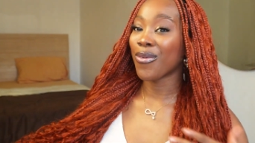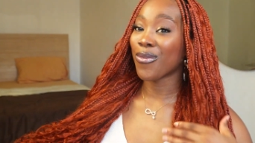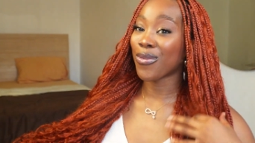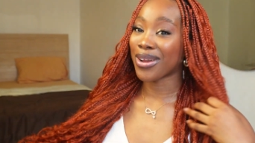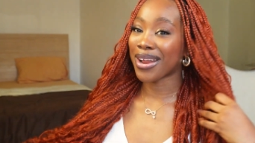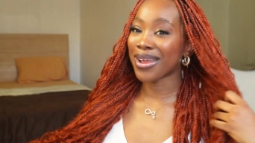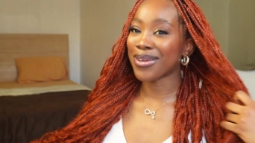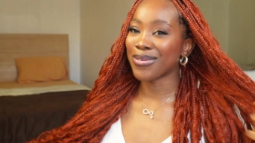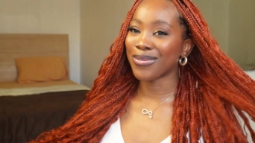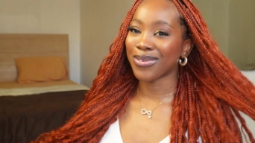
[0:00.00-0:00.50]

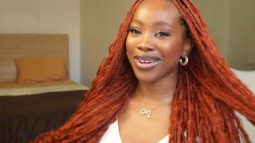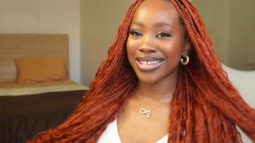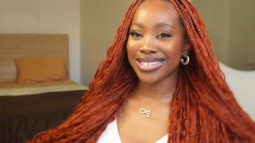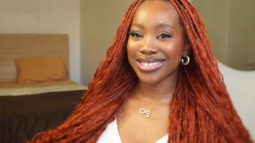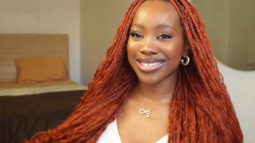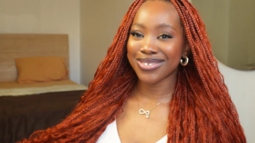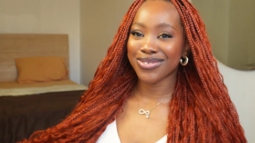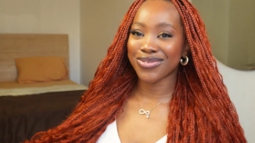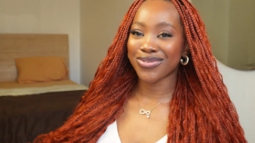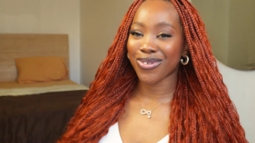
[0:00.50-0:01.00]
What are you
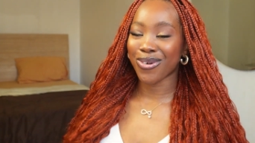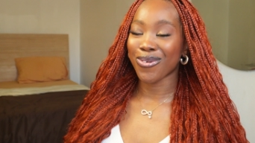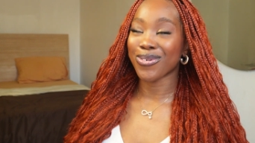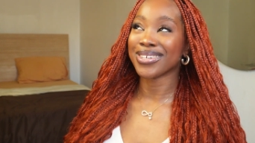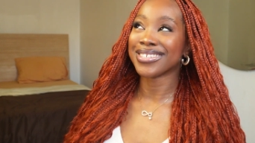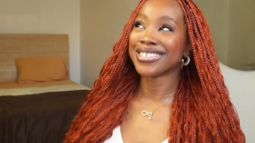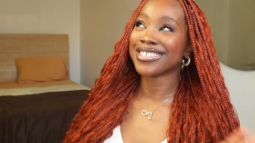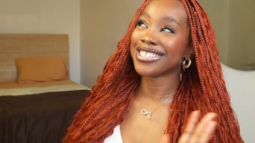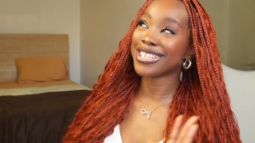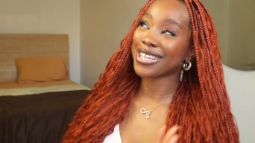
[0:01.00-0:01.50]
waiting for?
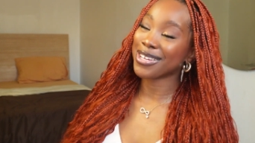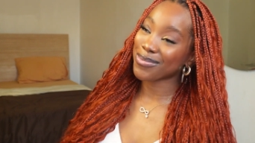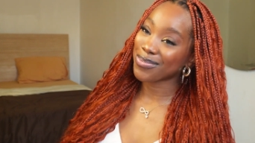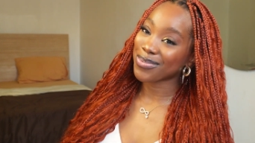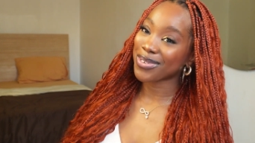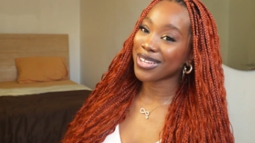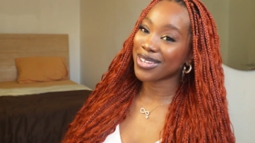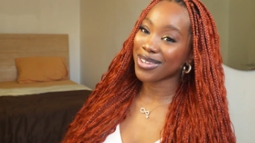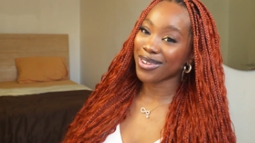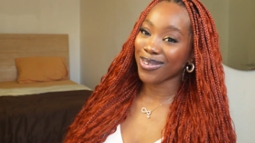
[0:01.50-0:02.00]
What's
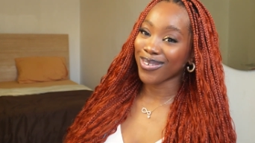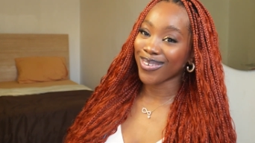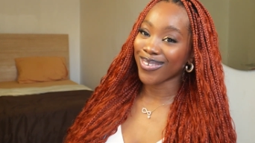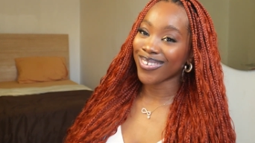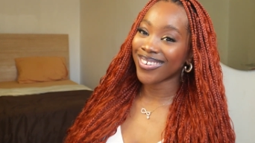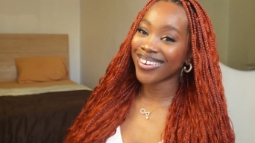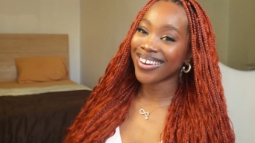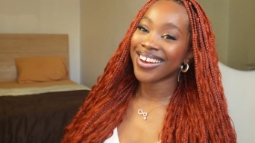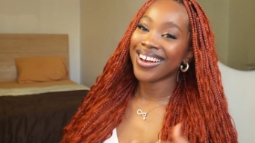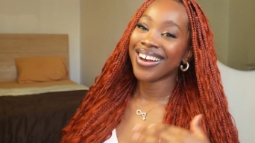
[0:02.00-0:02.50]
keeping
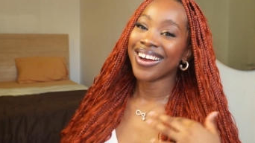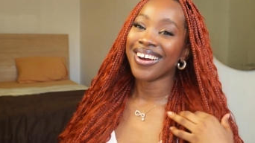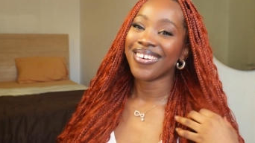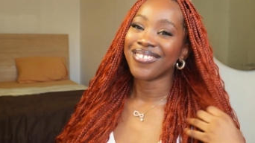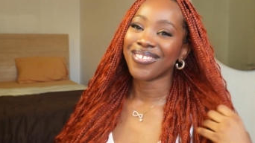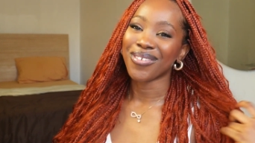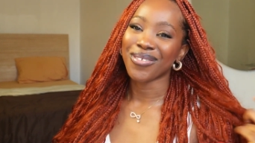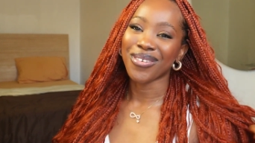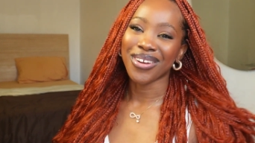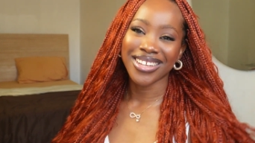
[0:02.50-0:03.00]
you
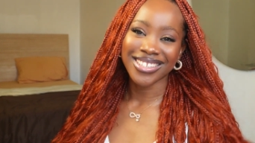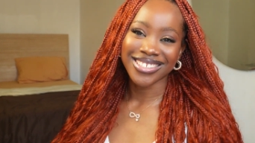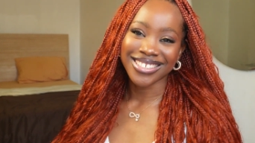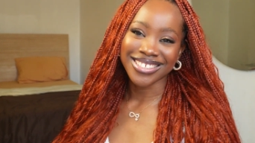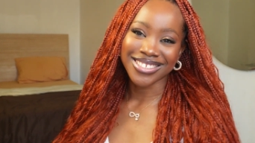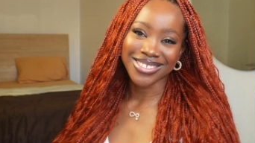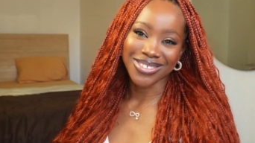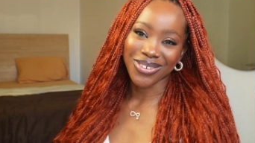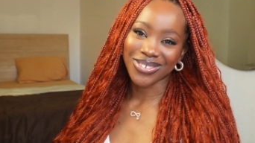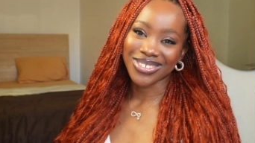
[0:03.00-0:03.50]
from going to
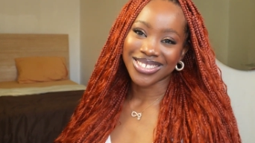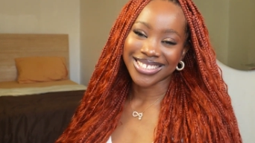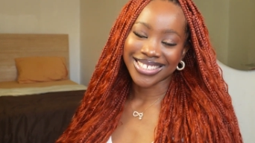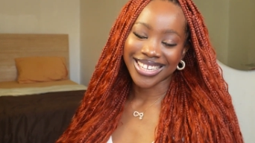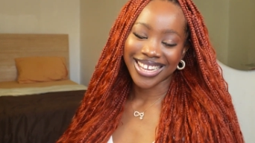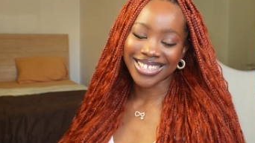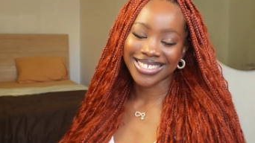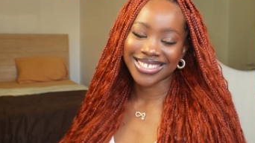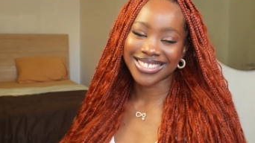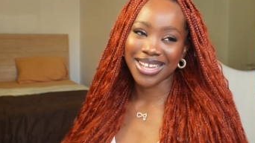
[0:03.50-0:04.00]
install this
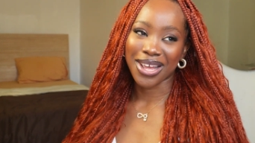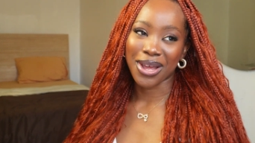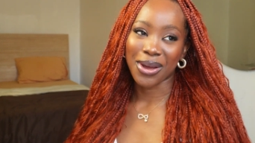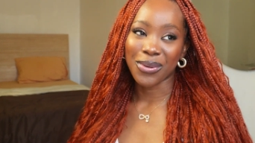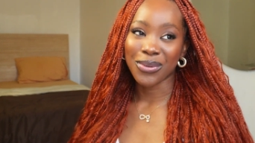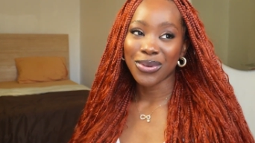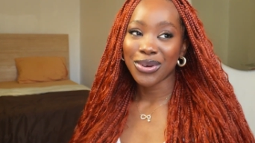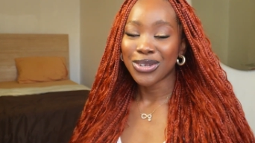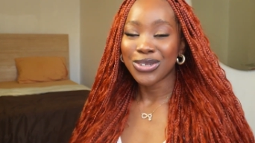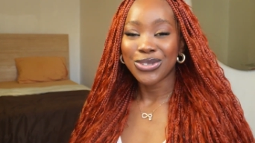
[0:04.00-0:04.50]
hairstyle?